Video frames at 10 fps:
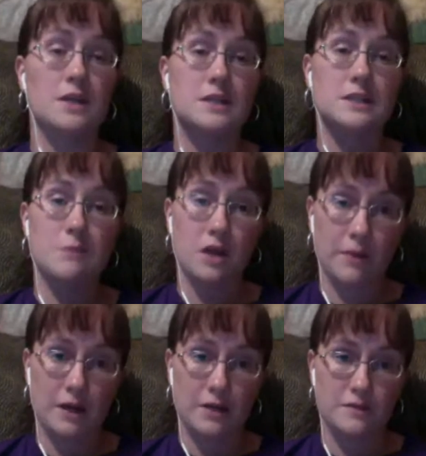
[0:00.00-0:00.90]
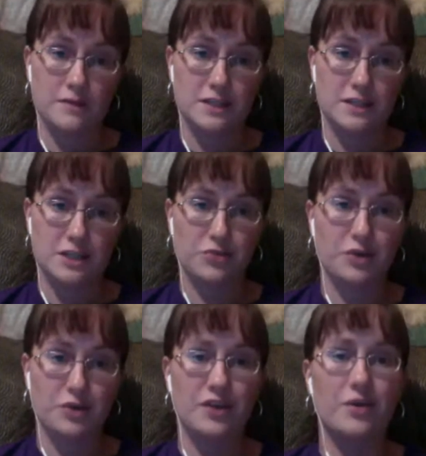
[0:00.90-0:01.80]
small amount of essential
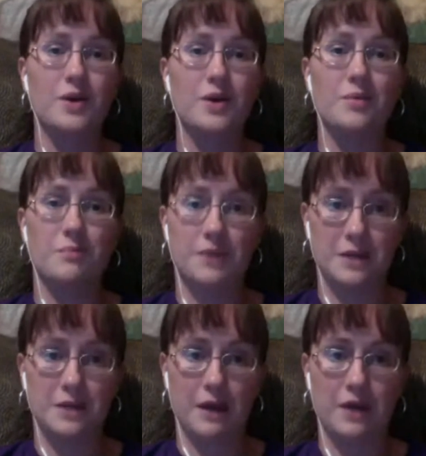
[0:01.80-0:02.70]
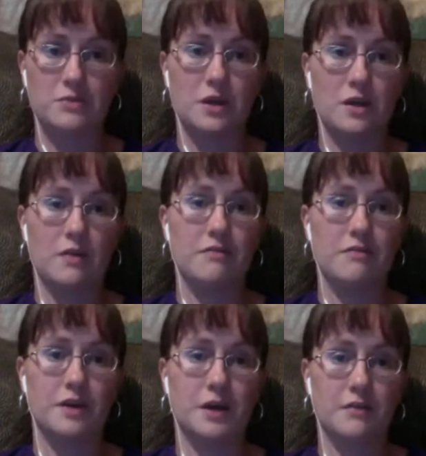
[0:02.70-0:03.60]
oil, big amount of
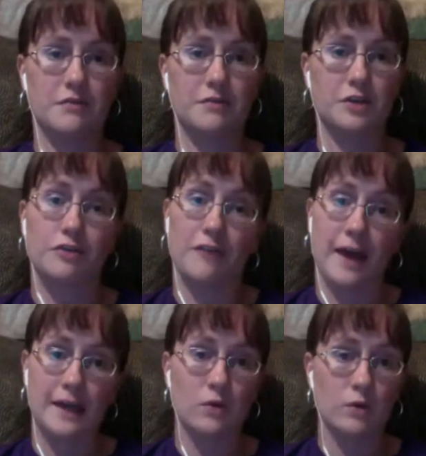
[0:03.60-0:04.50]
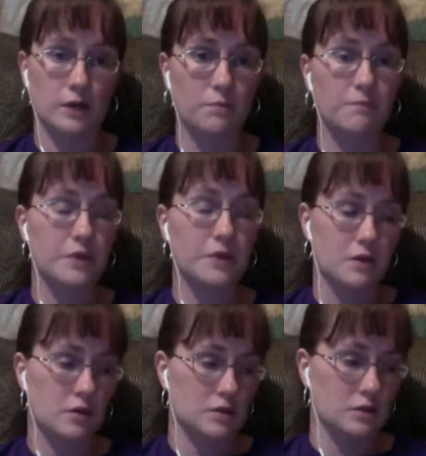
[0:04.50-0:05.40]
your fatty oil.
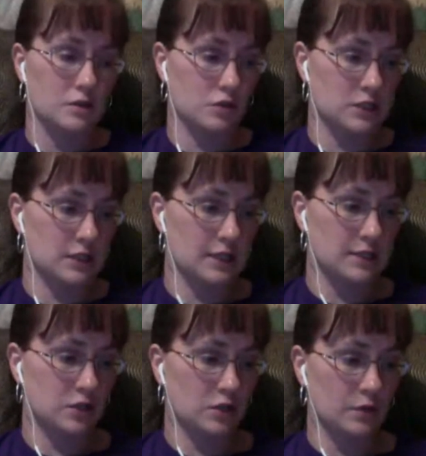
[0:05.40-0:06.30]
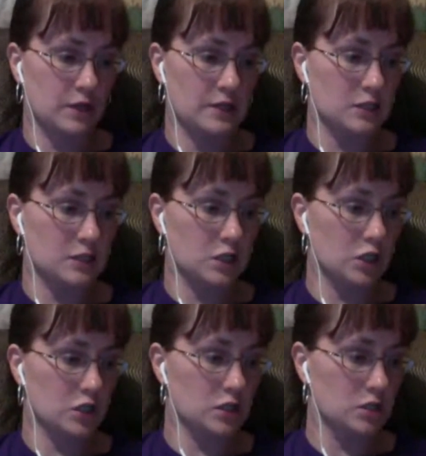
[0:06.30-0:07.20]
So she said that's a good way to
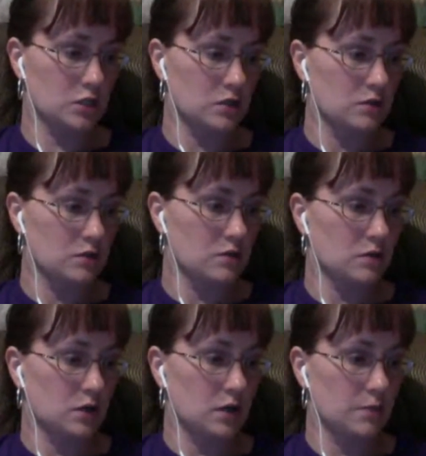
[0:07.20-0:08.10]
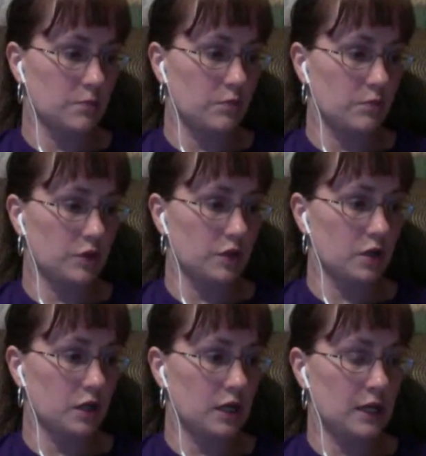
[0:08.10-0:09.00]
start with
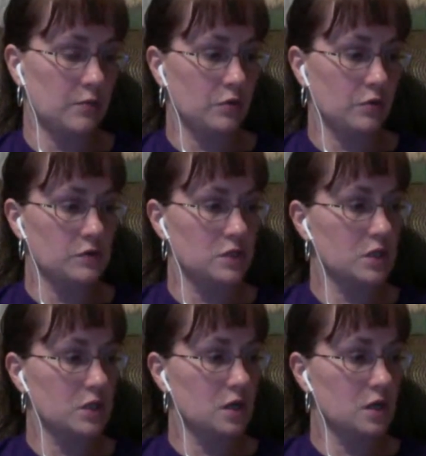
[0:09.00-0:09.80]
animals.